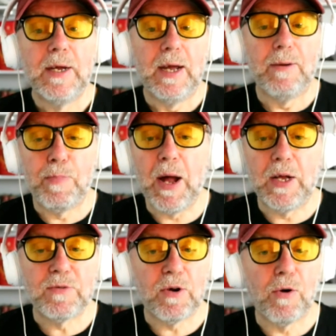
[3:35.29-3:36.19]
Uh,
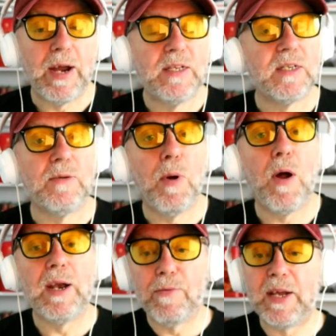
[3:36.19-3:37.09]
parts for cranes and
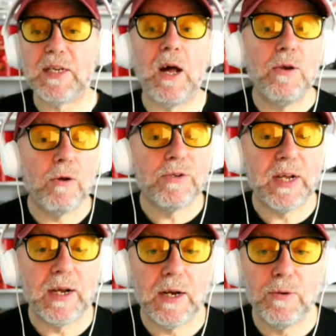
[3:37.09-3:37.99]
piling rigs are not
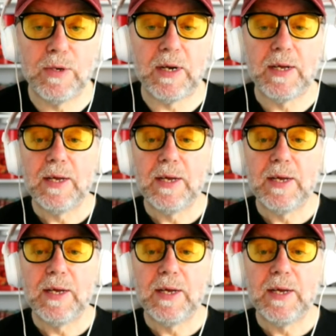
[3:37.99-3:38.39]
included.